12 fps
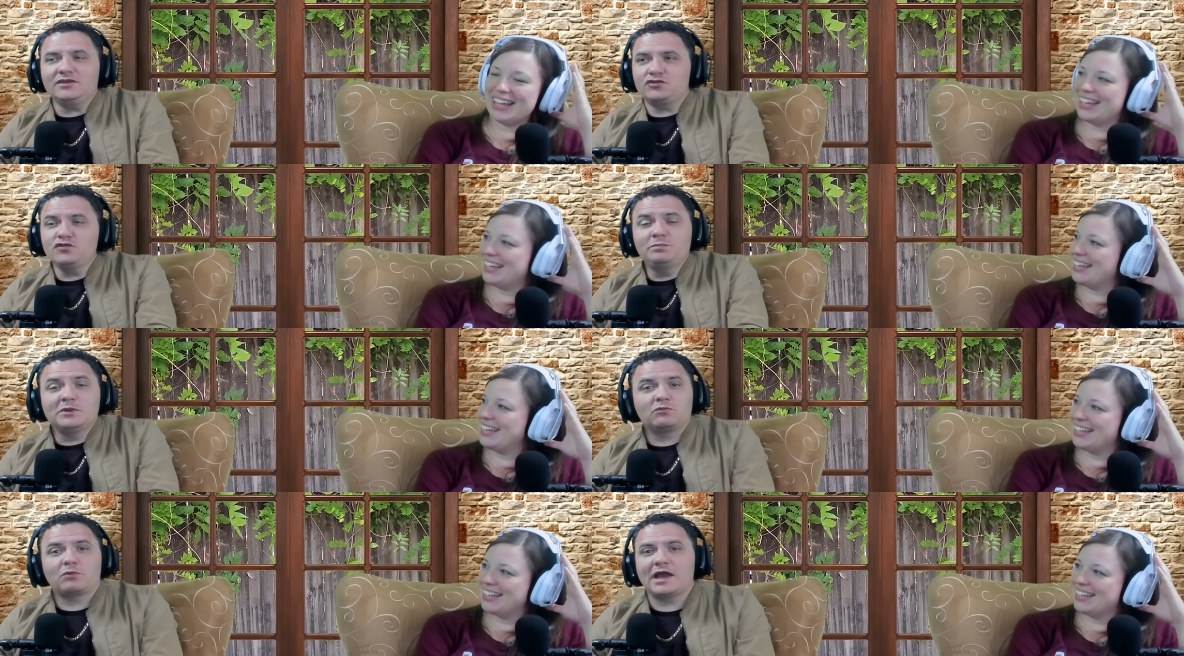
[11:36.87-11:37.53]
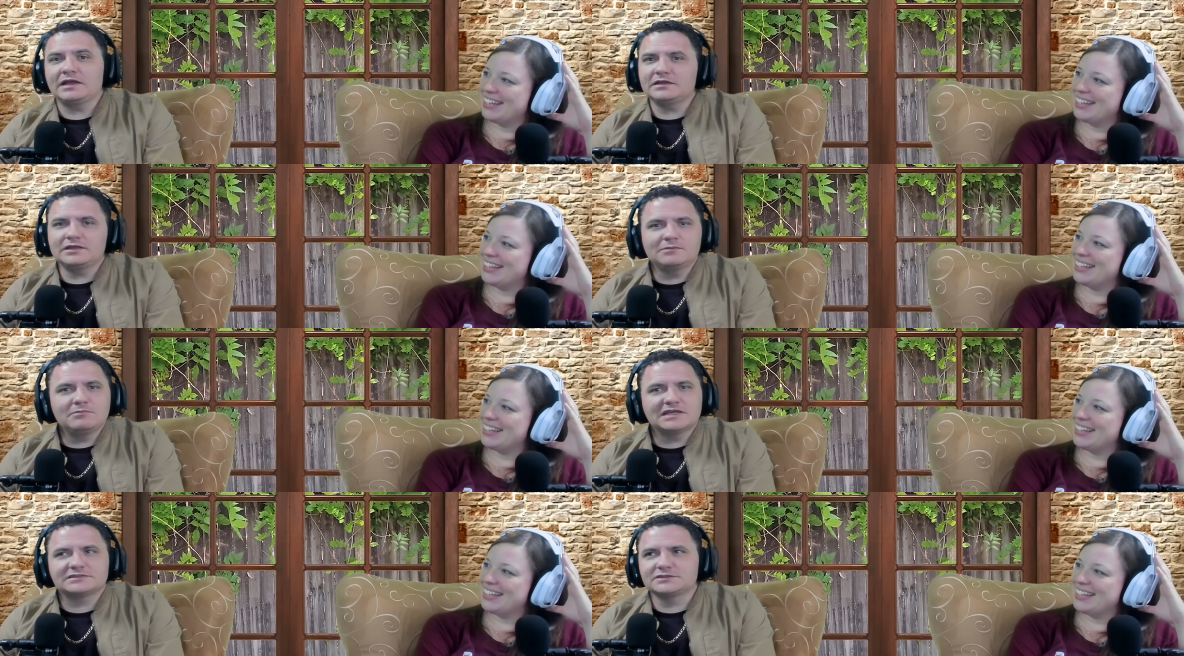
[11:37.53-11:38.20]
Speaker 1: they, you've been writing
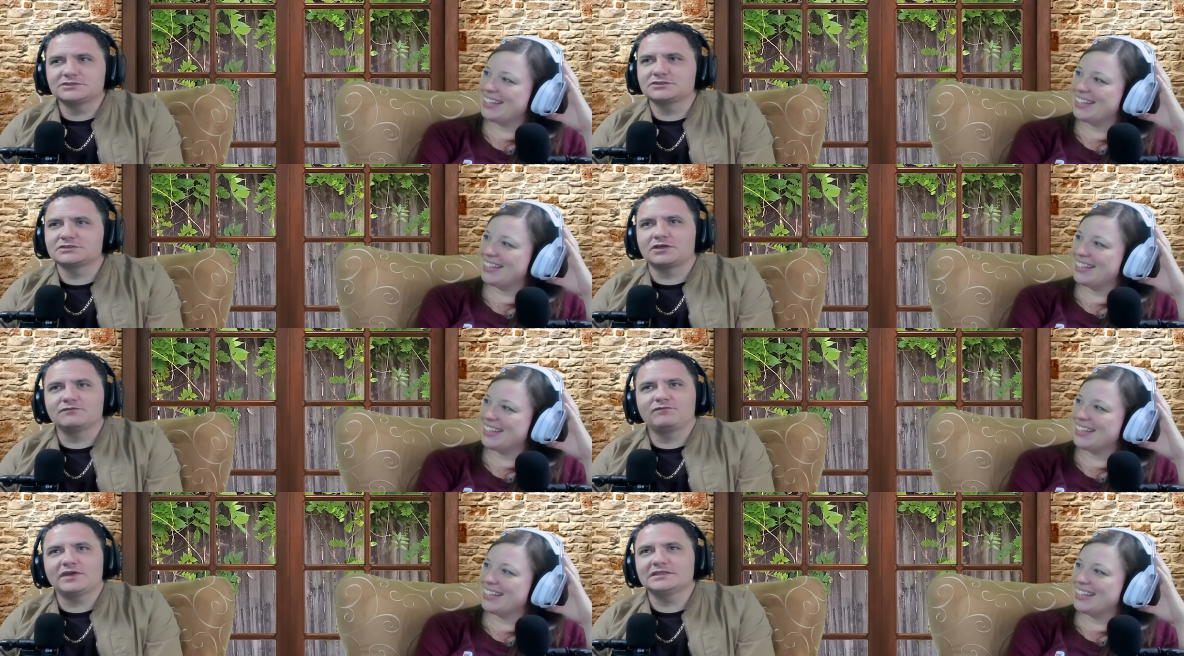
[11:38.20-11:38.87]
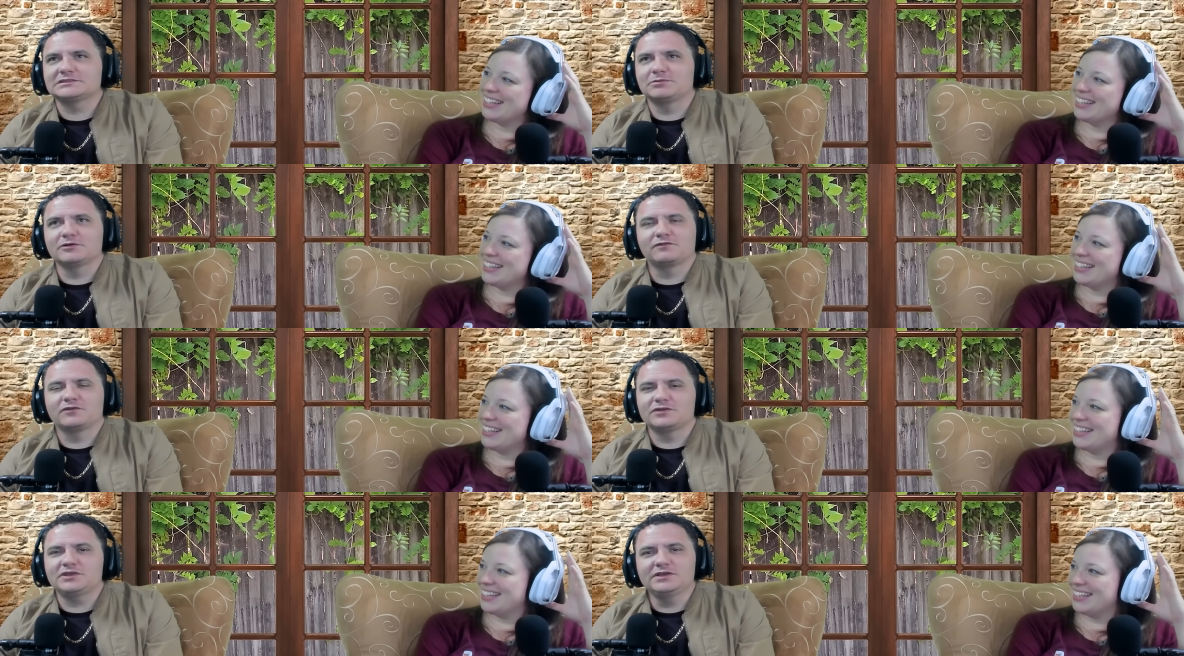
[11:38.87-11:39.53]
them messages on facebook
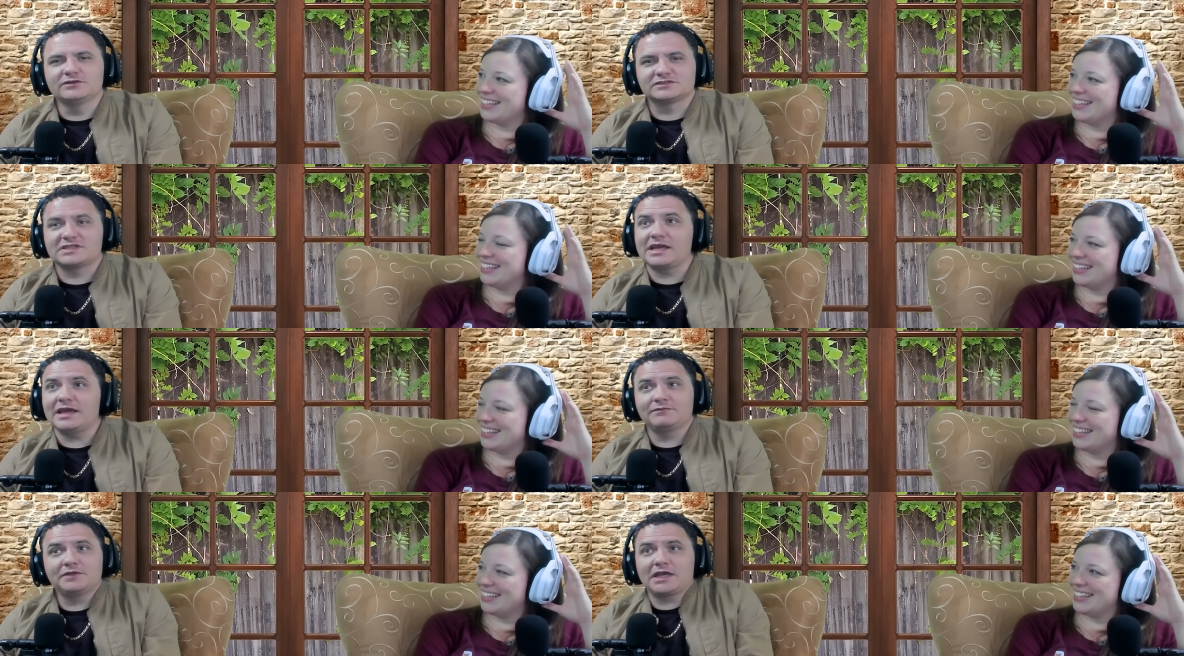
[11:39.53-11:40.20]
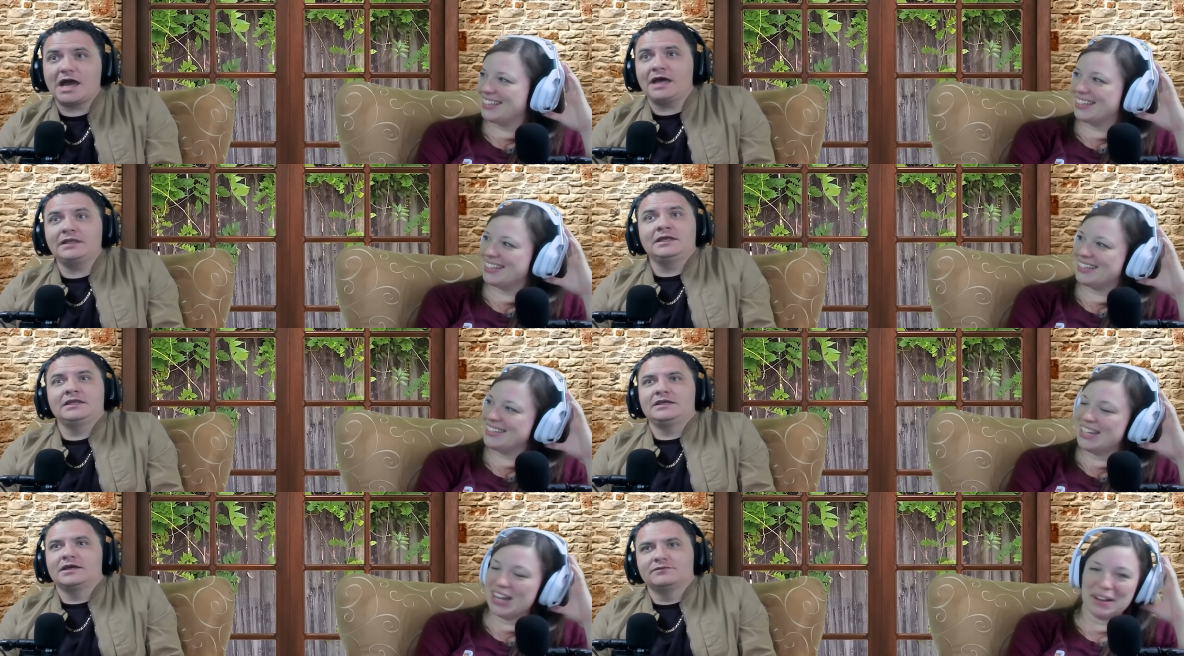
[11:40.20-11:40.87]
for years they haven't gotten
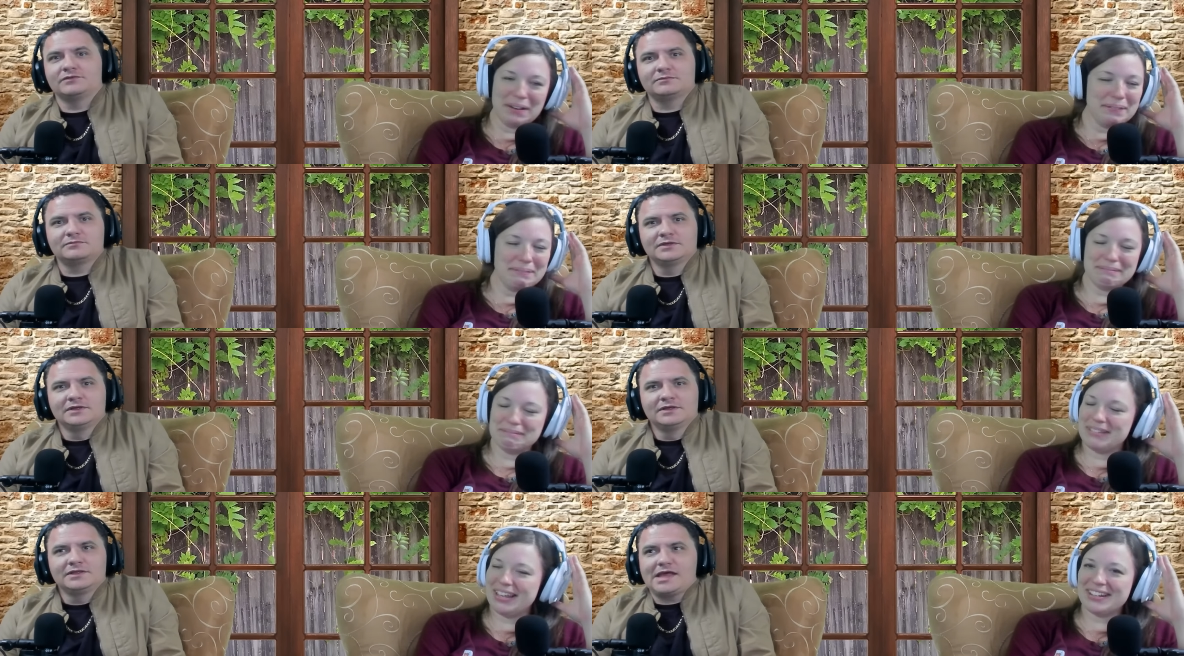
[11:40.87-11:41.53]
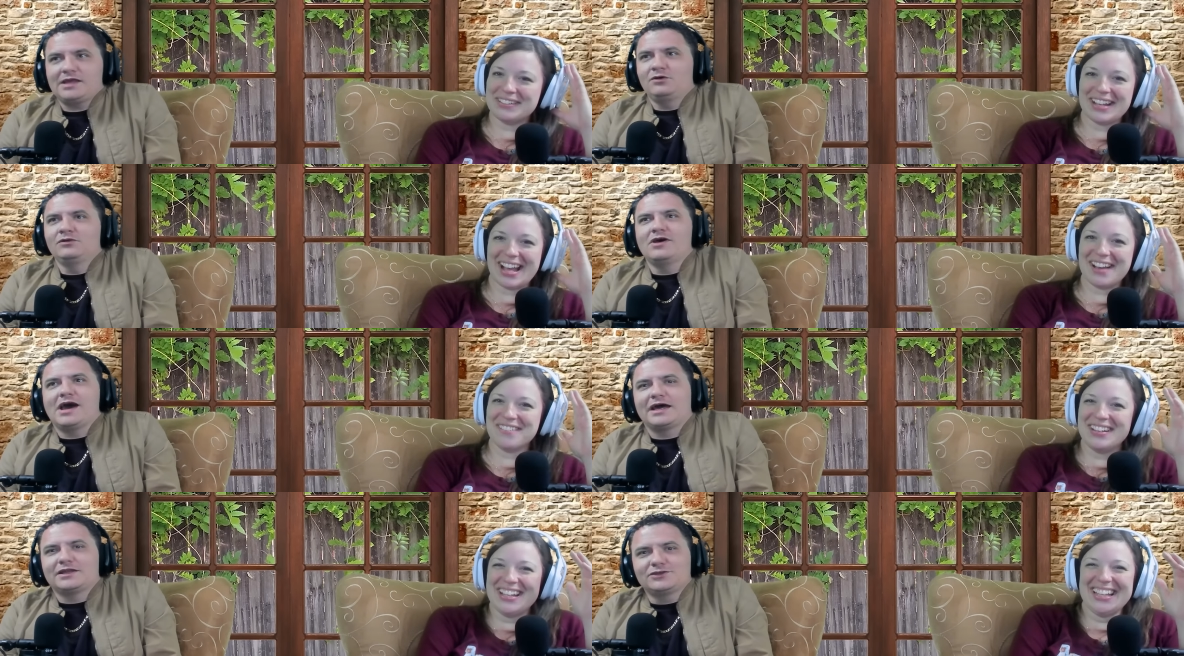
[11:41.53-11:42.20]
any no they don't, they don't
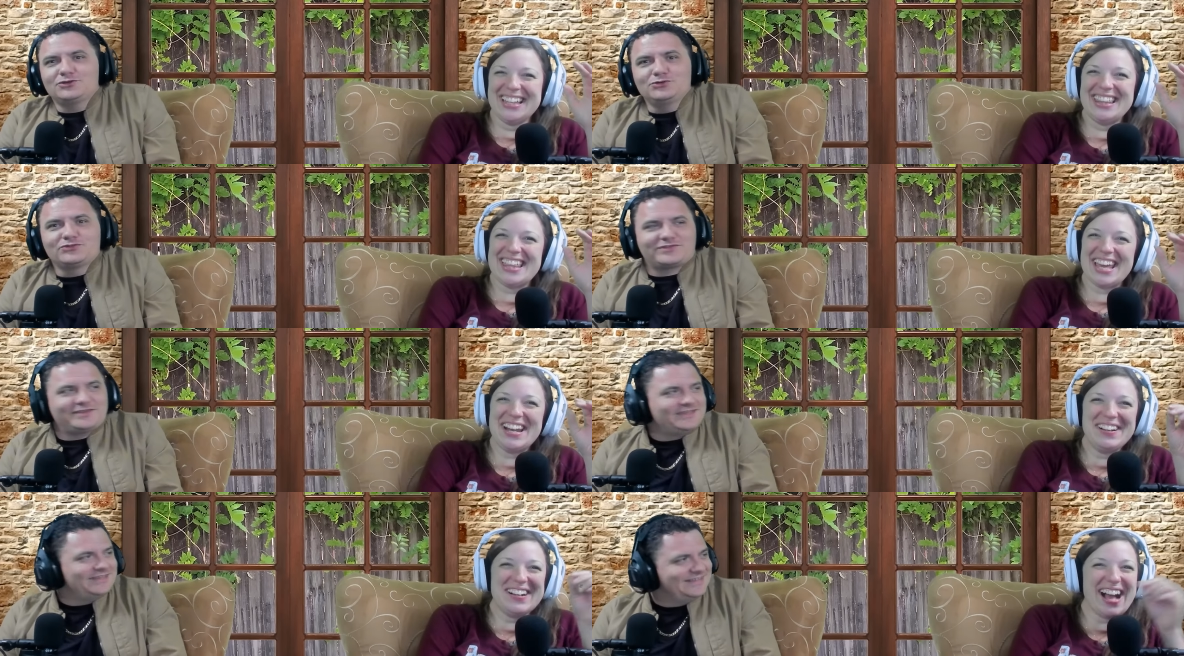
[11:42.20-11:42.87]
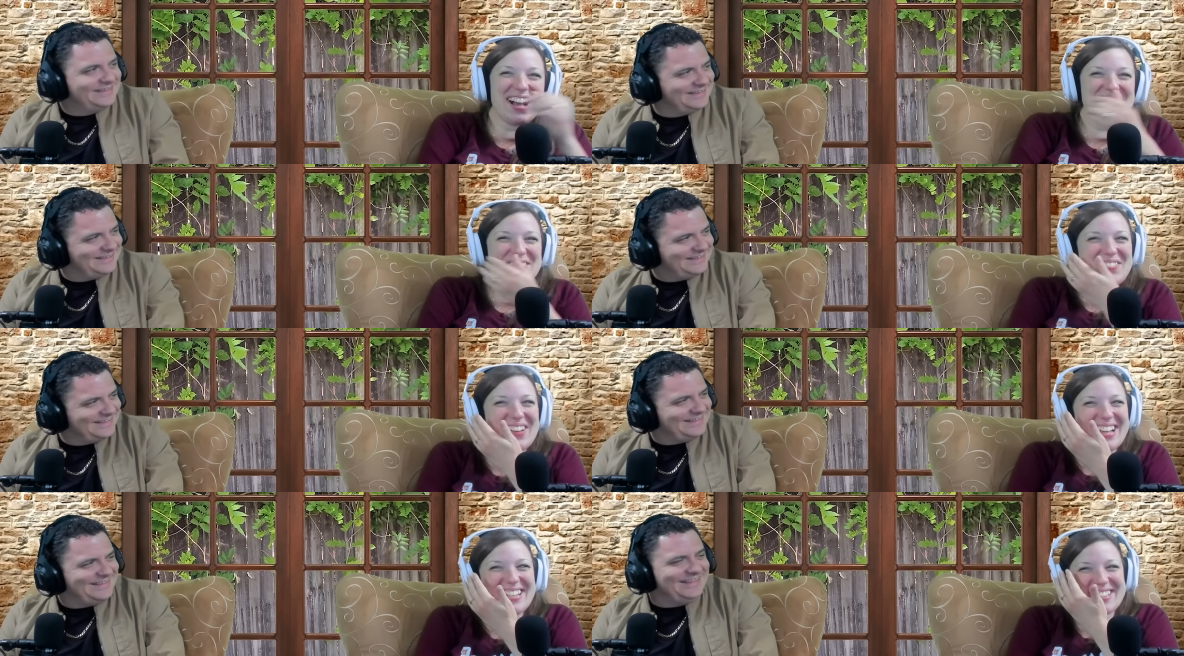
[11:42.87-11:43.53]
have, know how to use they it don't
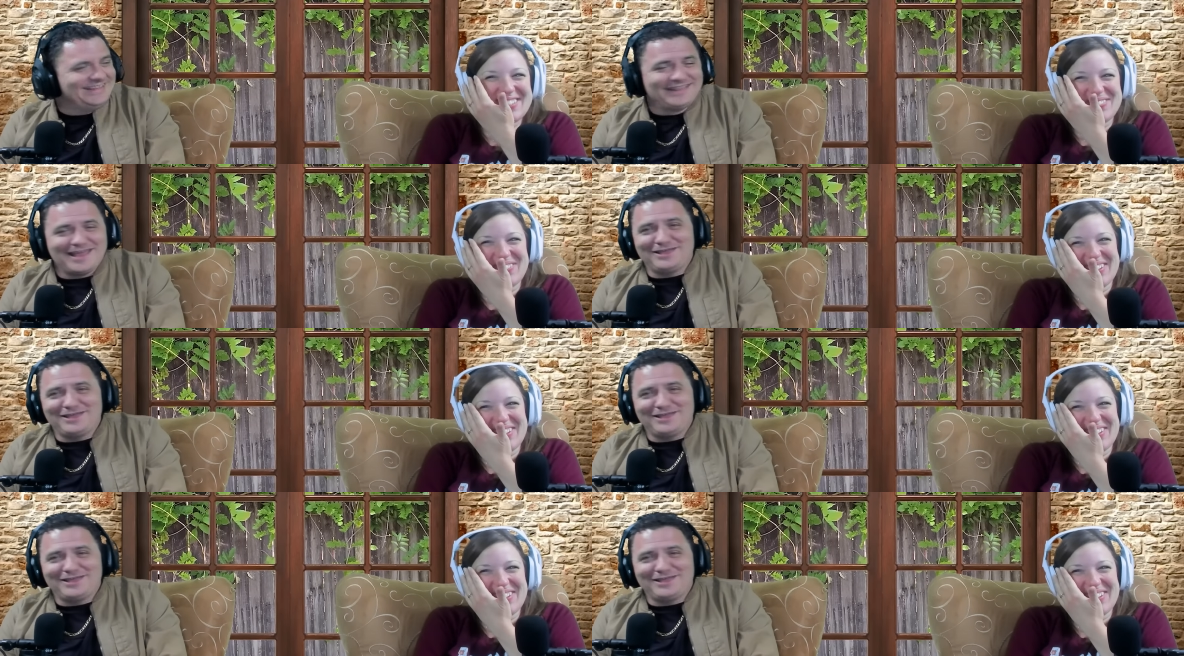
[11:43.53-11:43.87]
Speaker 2: have facebook